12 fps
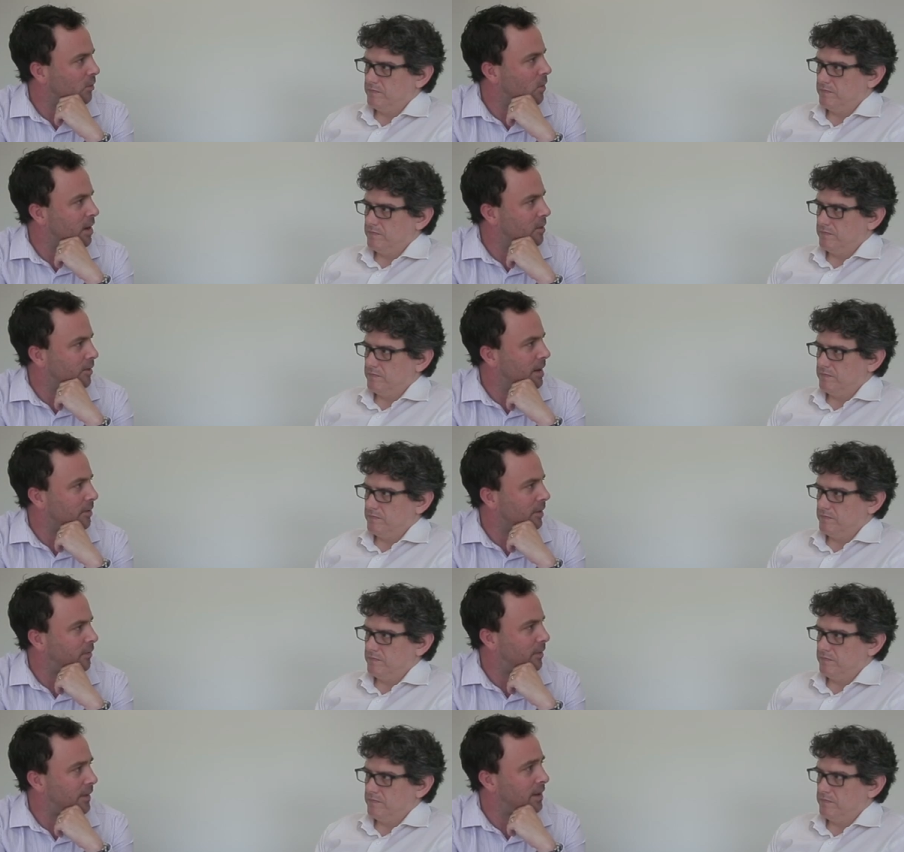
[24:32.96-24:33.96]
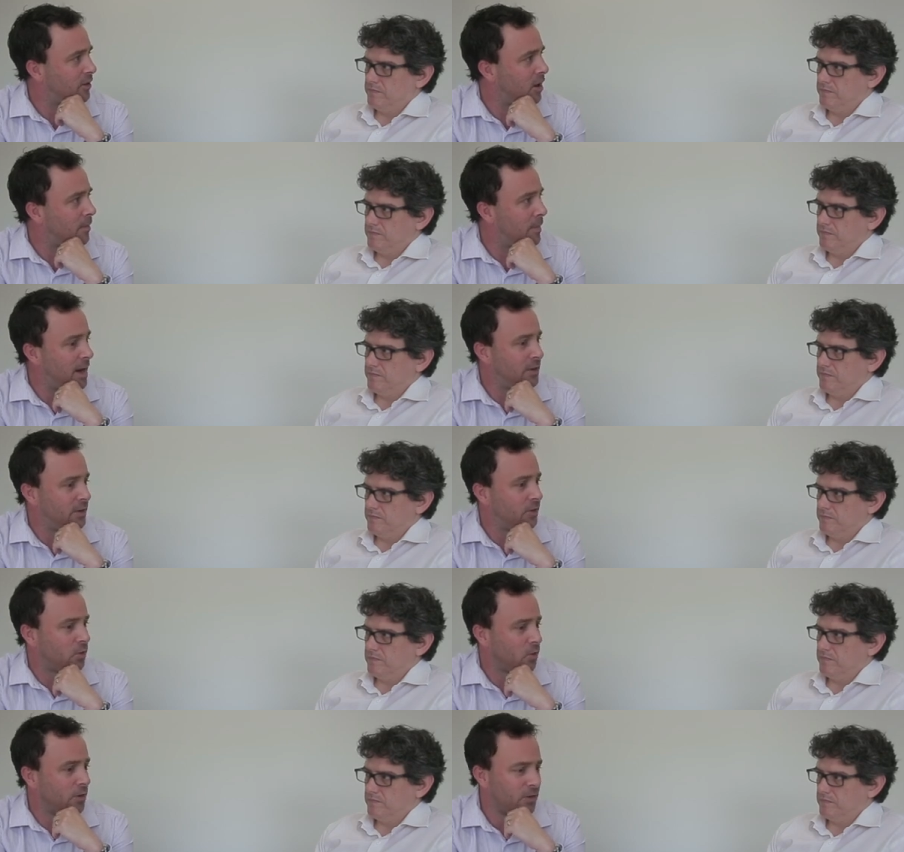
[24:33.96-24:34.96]
Speaker 1: from where your people are spending their time managing
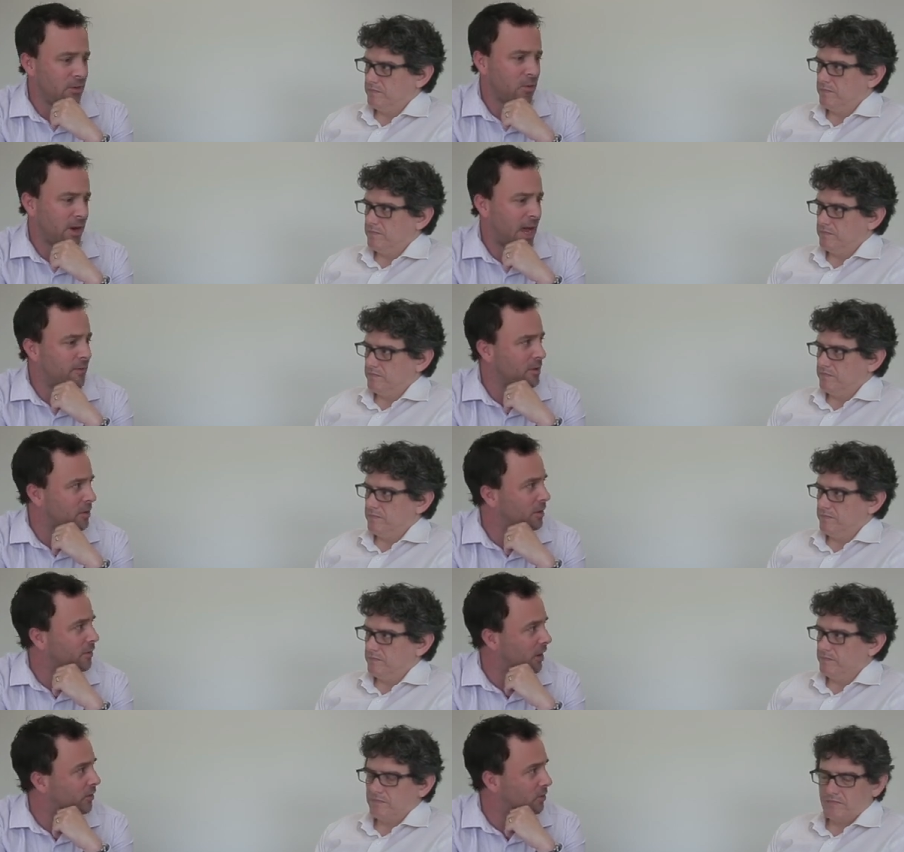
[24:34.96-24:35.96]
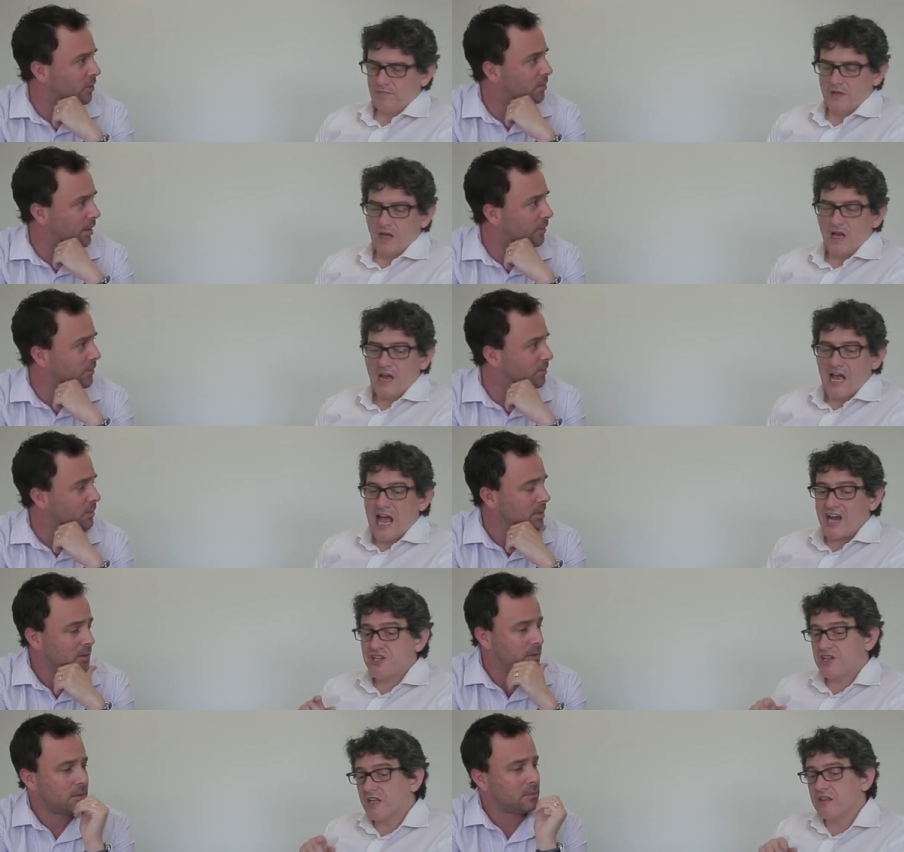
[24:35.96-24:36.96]
storage, you want to have a unified storage yeah. platform.
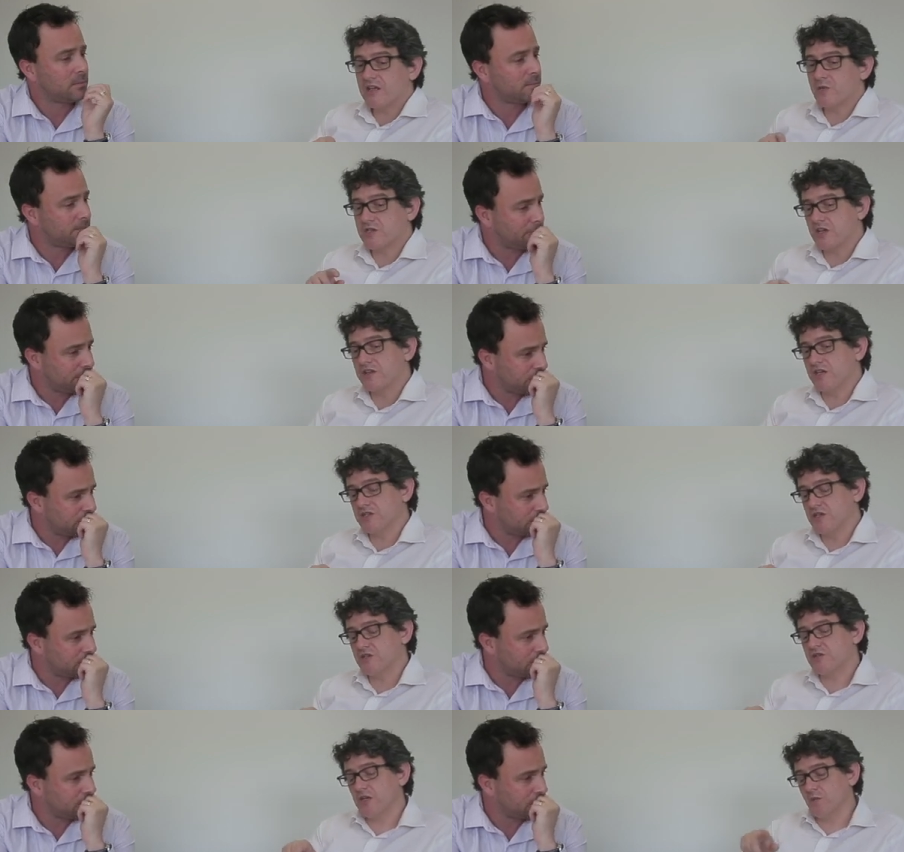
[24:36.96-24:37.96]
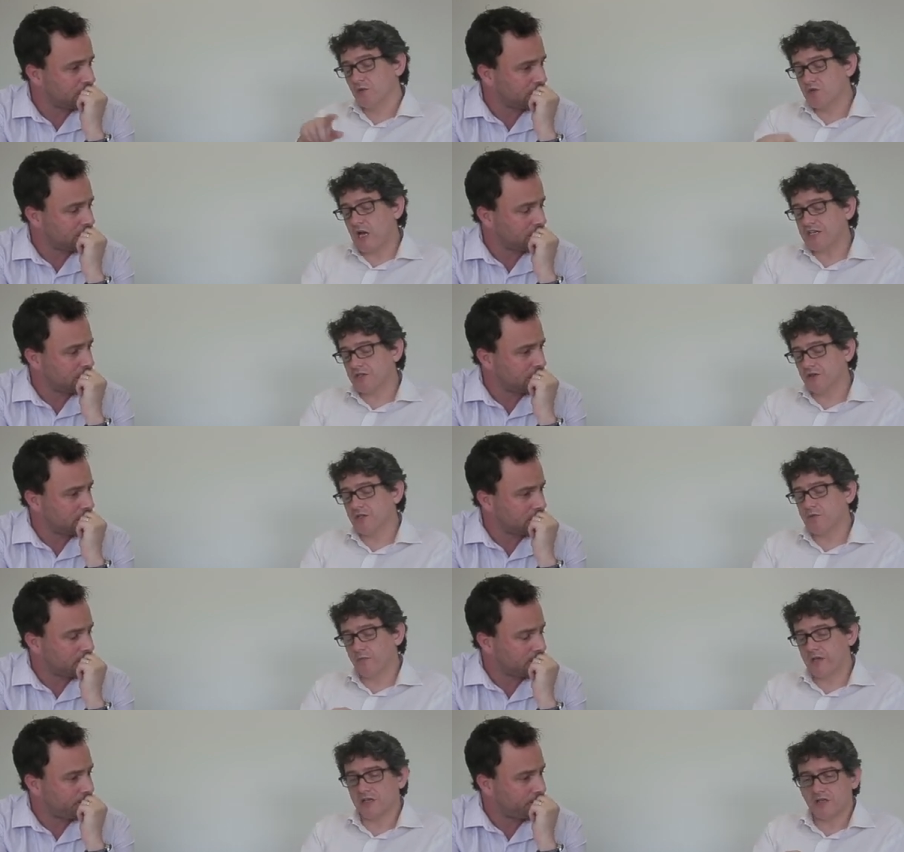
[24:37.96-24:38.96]
Speaker 2: Actually, the other thing which I think is interesting, we'll touch on this when
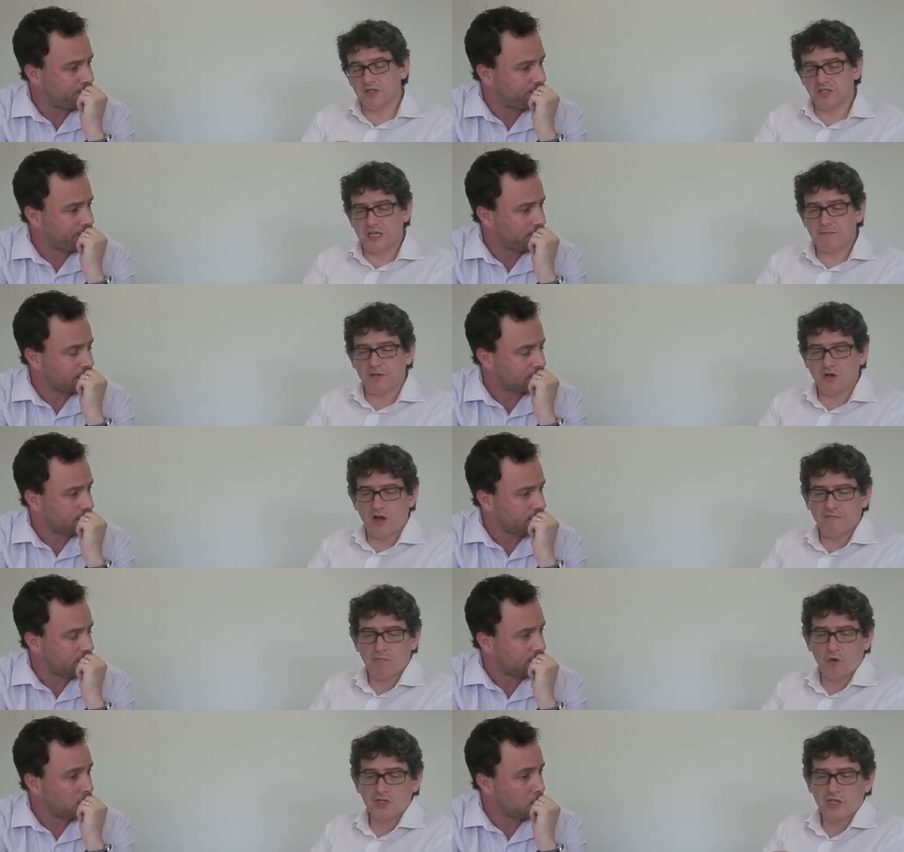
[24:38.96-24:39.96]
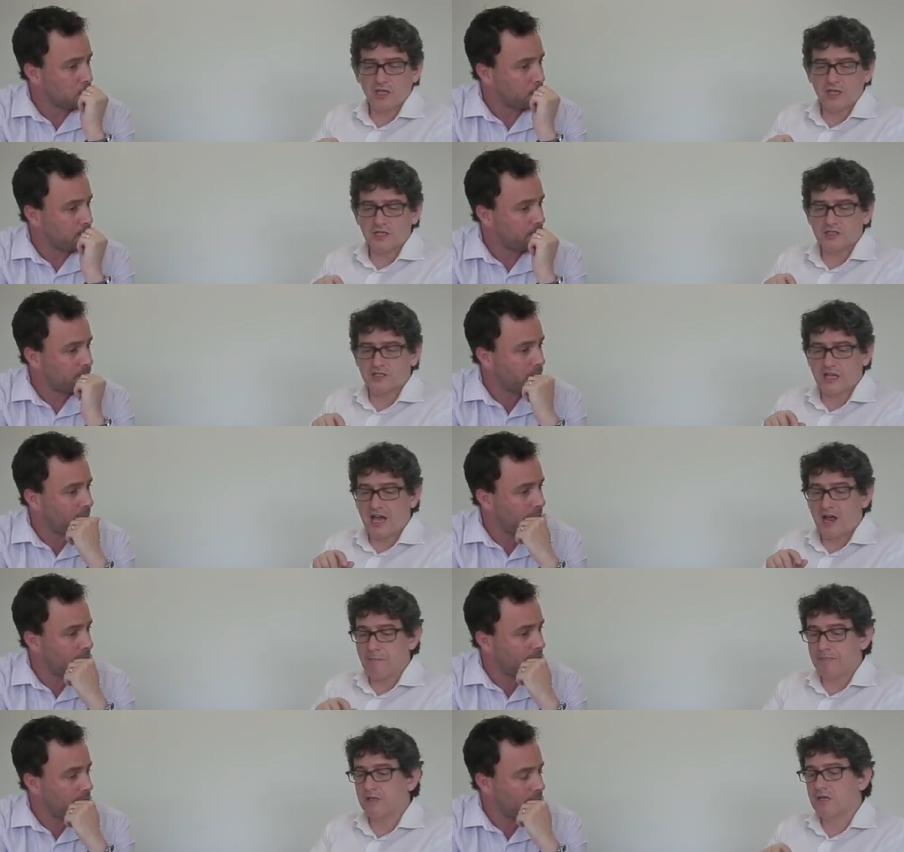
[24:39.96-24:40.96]
we get to the deeper dive portion, is their
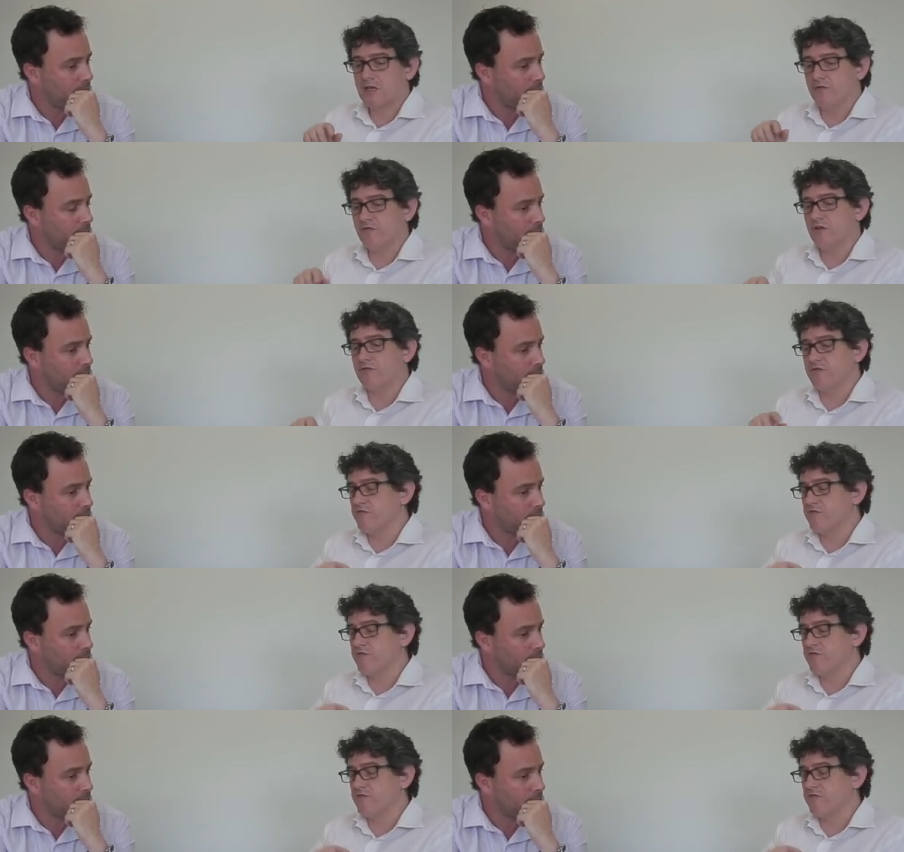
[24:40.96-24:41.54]
ability to convert